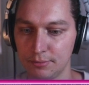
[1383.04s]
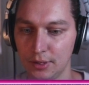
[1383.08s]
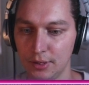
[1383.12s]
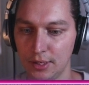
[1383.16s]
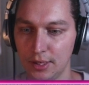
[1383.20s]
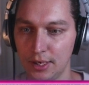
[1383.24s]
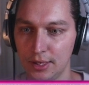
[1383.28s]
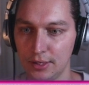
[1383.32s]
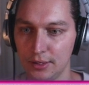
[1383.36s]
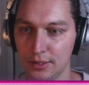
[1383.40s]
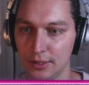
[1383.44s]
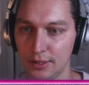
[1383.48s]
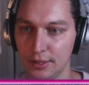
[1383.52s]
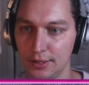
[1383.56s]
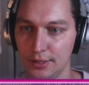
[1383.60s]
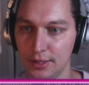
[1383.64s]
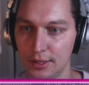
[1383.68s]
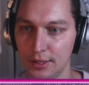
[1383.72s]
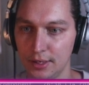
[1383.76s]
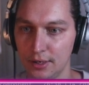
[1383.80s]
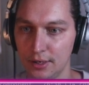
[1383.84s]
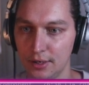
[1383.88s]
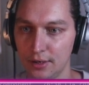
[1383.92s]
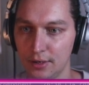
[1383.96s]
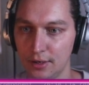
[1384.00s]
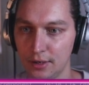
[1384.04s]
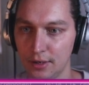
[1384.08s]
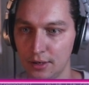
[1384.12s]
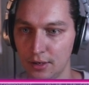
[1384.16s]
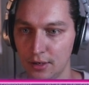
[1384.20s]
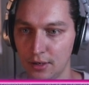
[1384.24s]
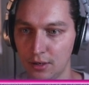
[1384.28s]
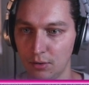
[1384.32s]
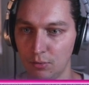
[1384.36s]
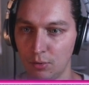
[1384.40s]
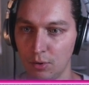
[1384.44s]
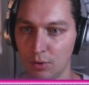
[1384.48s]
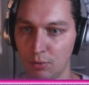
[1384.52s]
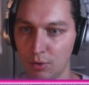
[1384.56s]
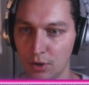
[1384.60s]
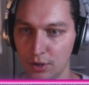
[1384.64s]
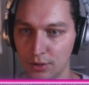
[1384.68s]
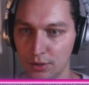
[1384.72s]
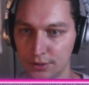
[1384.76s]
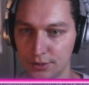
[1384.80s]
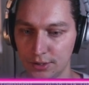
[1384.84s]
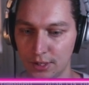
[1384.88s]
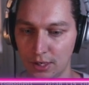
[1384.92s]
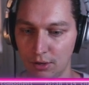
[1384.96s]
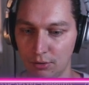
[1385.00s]
handler here, we
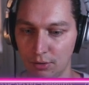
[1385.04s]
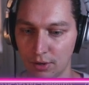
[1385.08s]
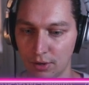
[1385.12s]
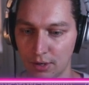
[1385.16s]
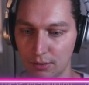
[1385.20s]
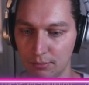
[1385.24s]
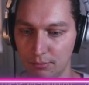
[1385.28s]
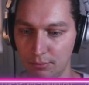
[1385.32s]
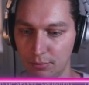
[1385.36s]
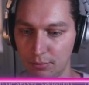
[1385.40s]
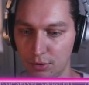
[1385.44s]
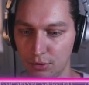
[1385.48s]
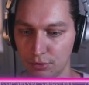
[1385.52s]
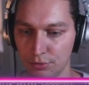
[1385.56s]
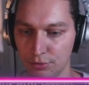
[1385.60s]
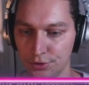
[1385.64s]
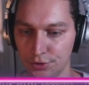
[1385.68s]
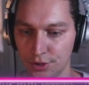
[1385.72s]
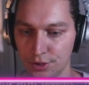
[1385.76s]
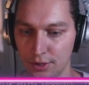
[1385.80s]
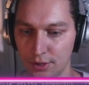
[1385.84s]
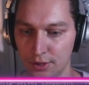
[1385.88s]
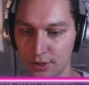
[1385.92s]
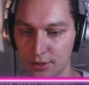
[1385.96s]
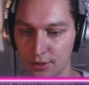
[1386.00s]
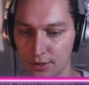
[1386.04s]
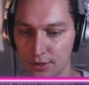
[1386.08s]
want our Compojure